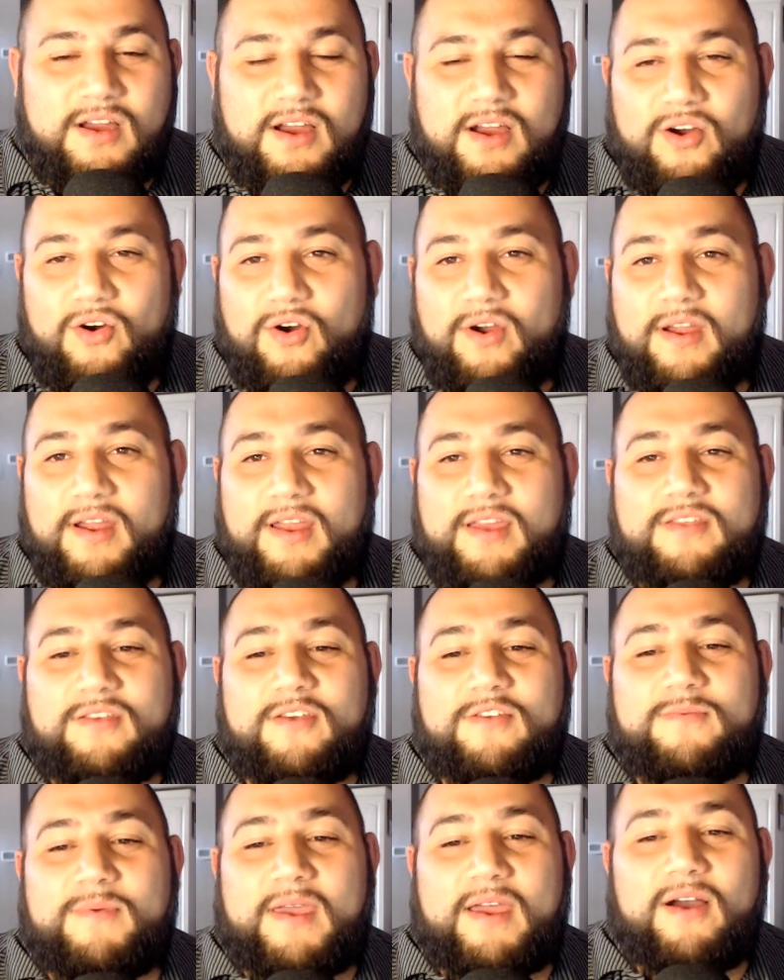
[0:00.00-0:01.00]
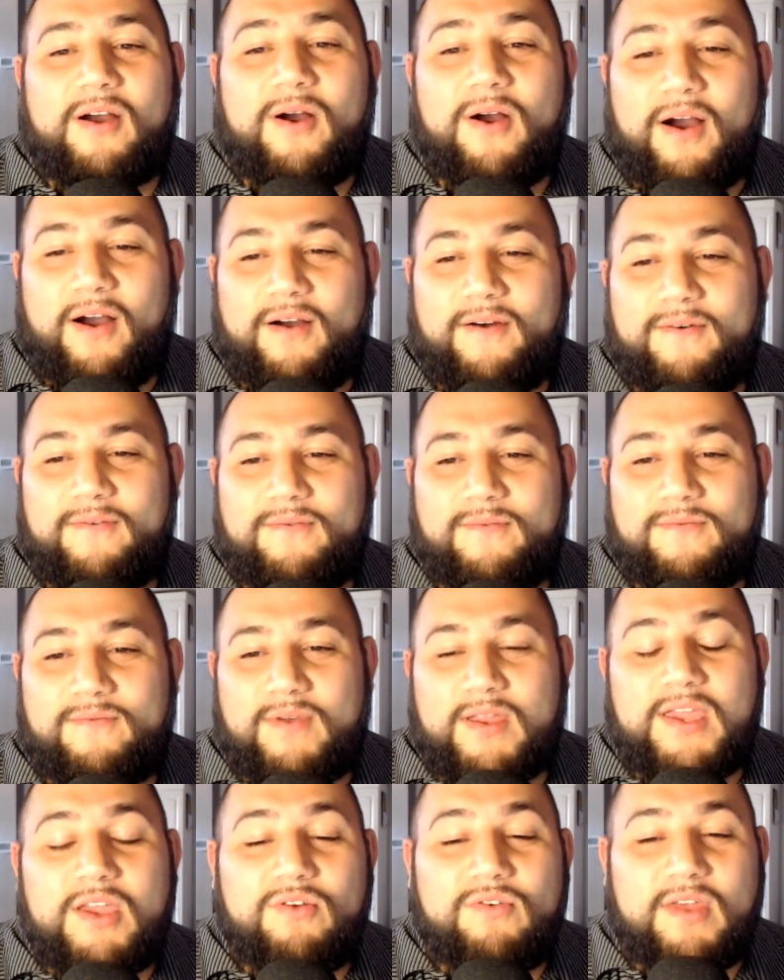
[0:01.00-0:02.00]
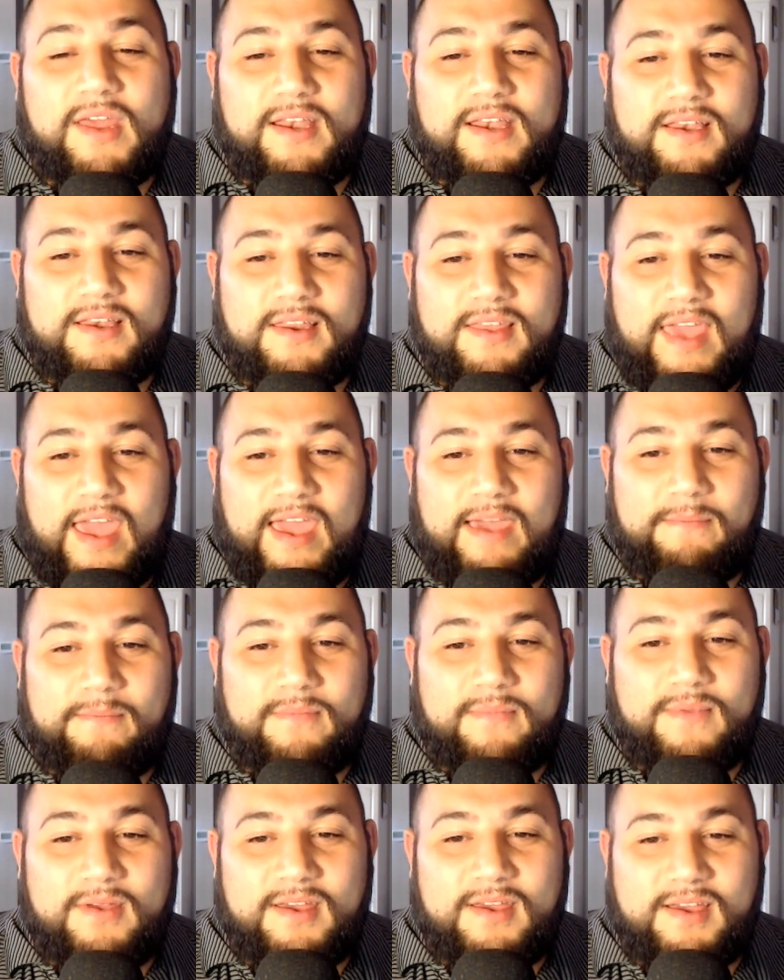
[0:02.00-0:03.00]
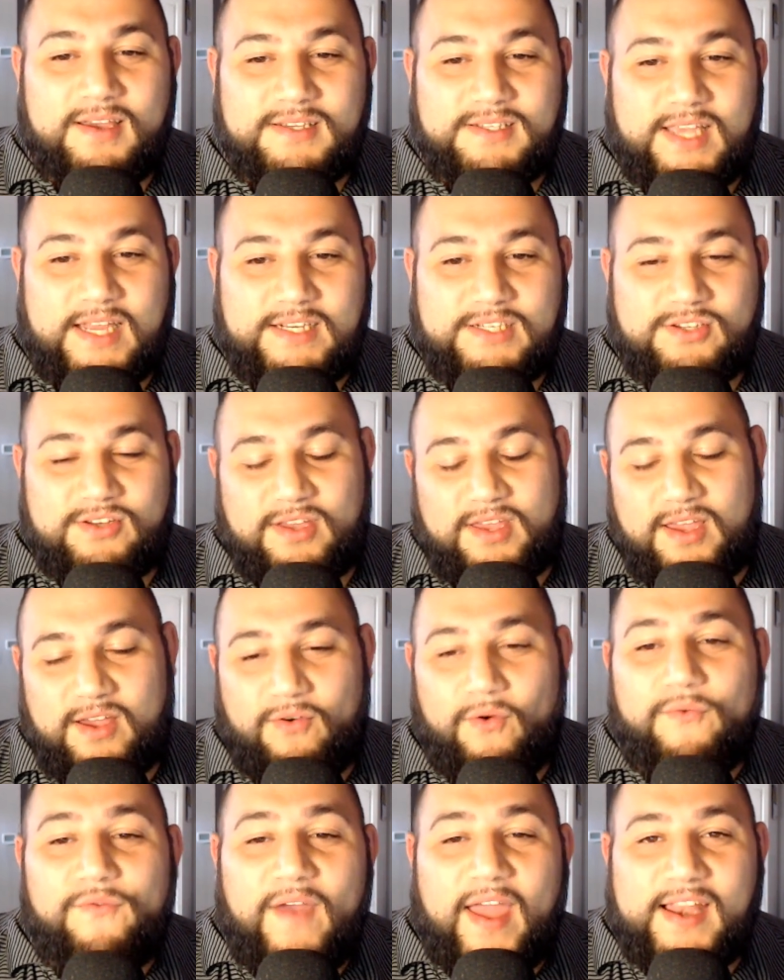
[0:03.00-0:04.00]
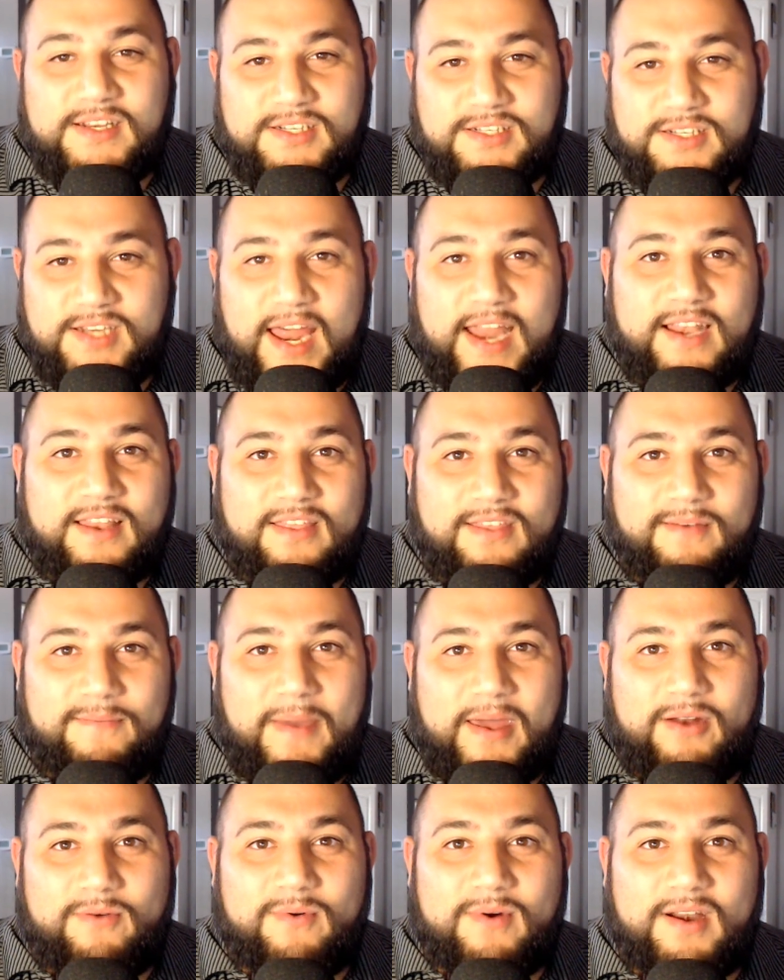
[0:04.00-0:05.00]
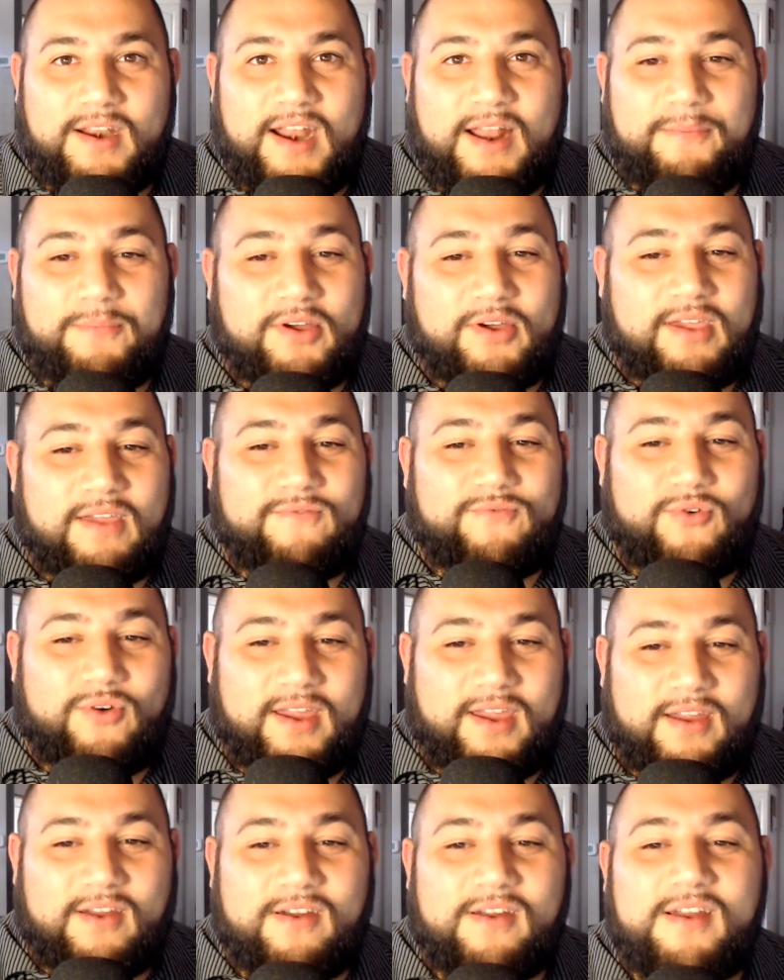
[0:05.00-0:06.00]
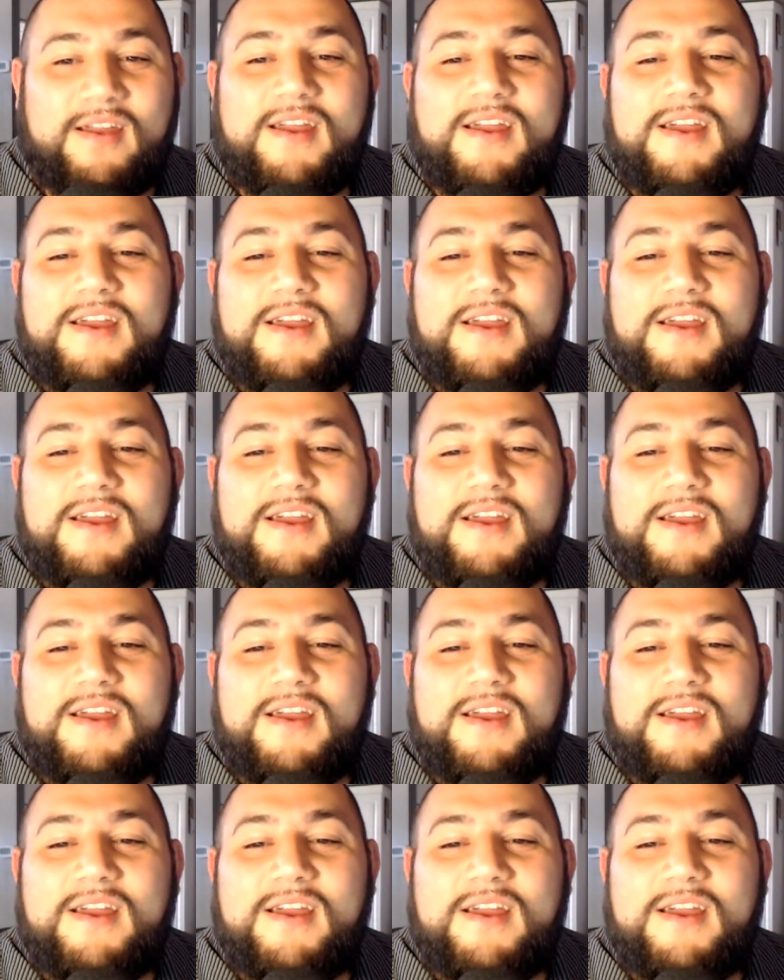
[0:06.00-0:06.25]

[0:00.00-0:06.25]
or, excuse me, a reunion game, essentially, a revenge. That's the better word that I'm looking for here.